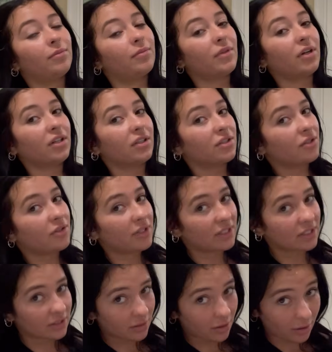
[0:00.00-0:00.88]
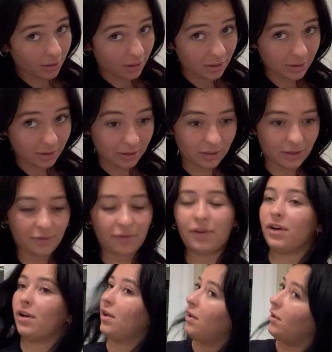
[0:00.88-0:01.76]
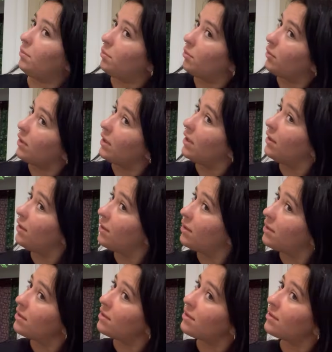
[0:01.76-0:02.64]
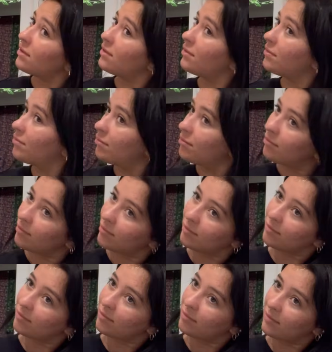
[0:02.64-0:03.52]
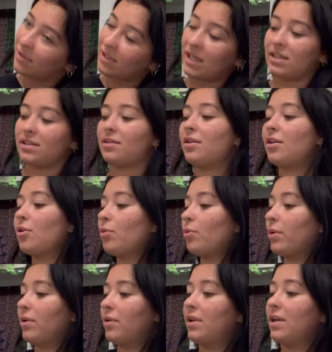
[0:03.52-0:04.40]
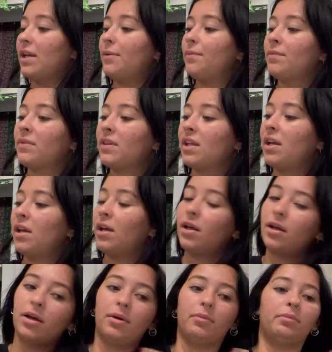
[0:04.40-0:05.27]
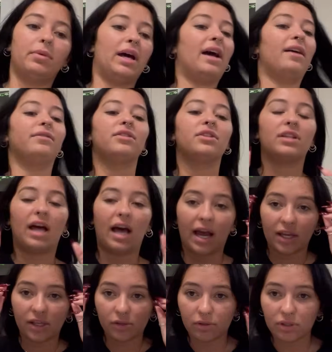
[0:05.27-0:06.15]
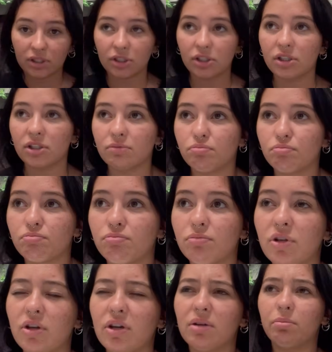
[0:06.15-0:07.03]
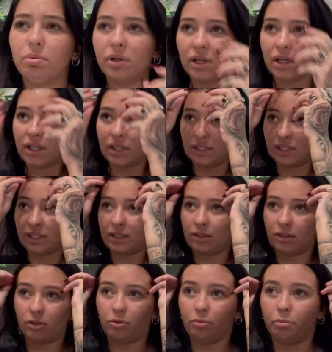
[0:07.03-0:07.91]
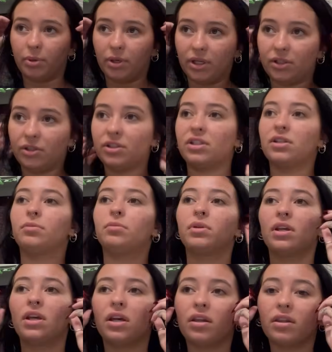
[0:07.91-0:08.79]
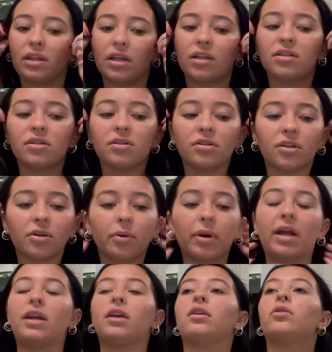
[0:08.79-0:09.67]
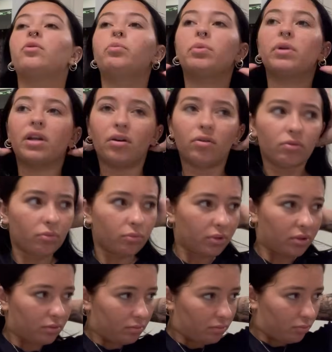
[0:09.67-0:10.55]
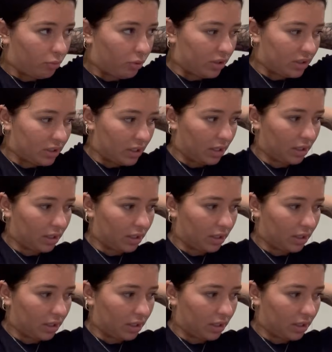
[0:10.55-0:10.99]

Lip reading: Also, it's not gonna look very pretty because there's a lot of oil in it. But after that, you can just, you can put it in like a little bun or something. That's usually what I do, but I don't, where's it?